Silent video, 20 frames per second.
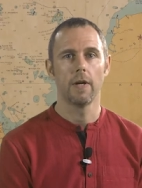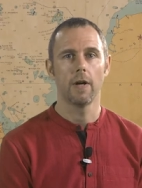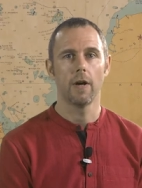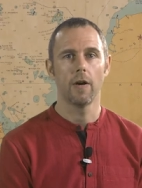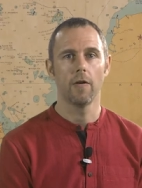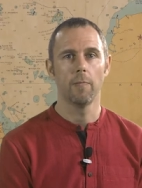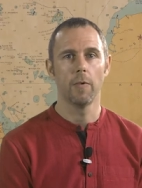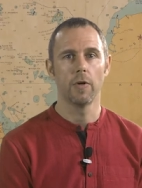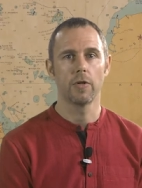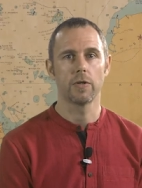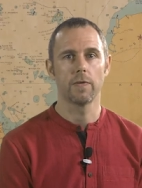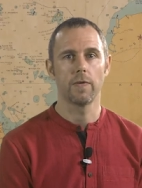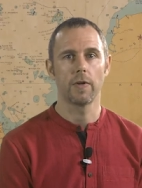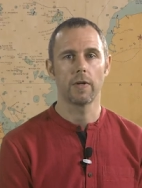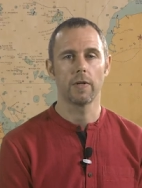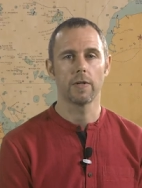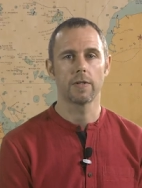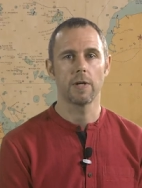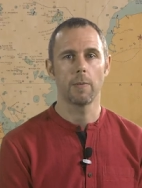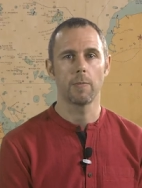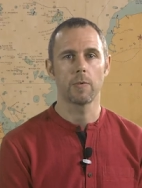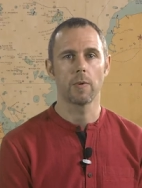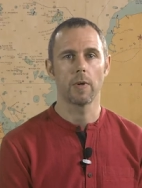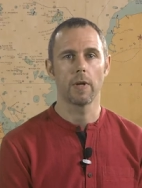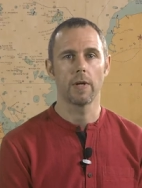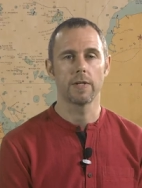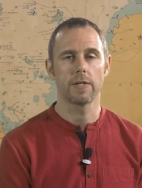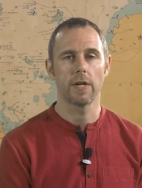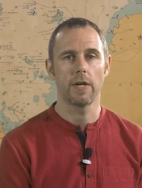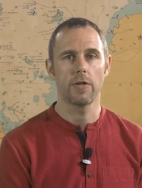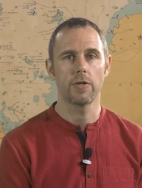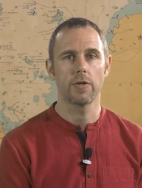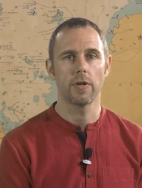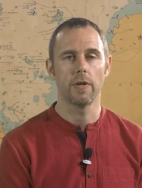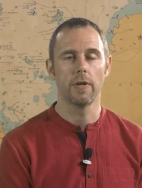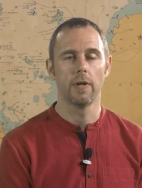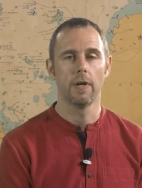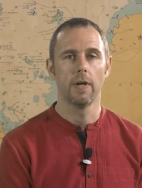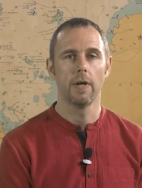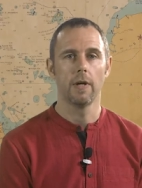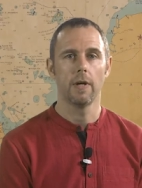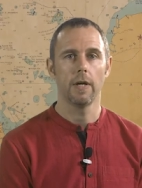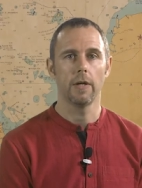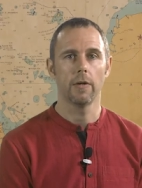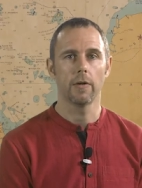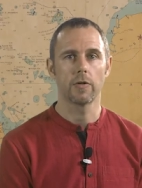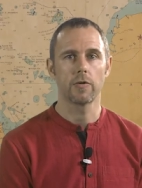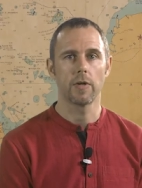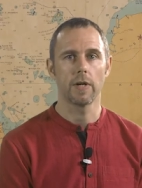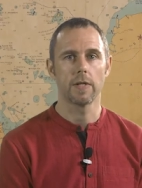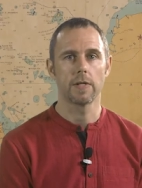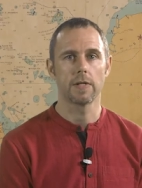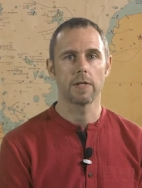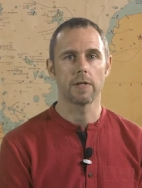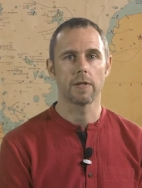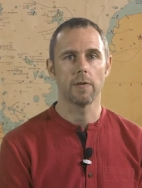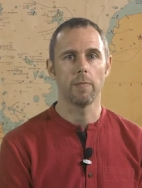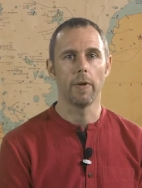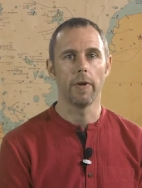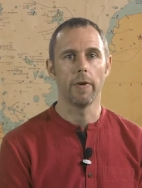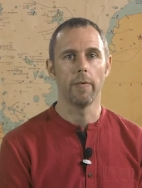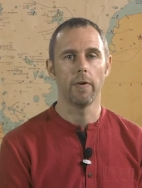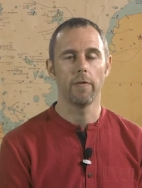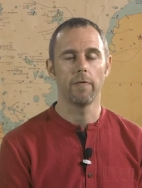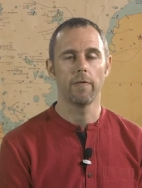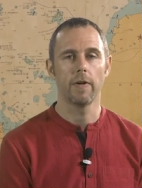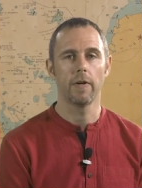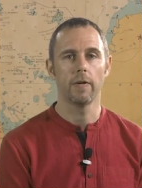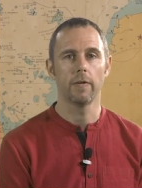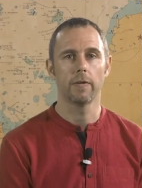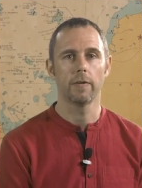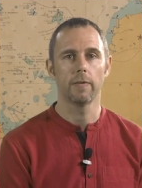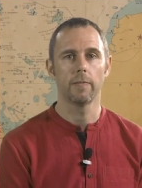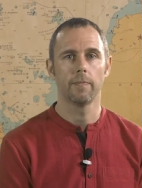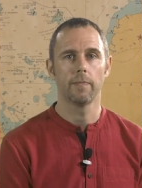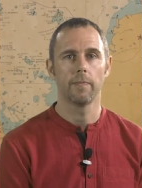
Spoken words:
of much of the conceptualization in our transdisciplinary field.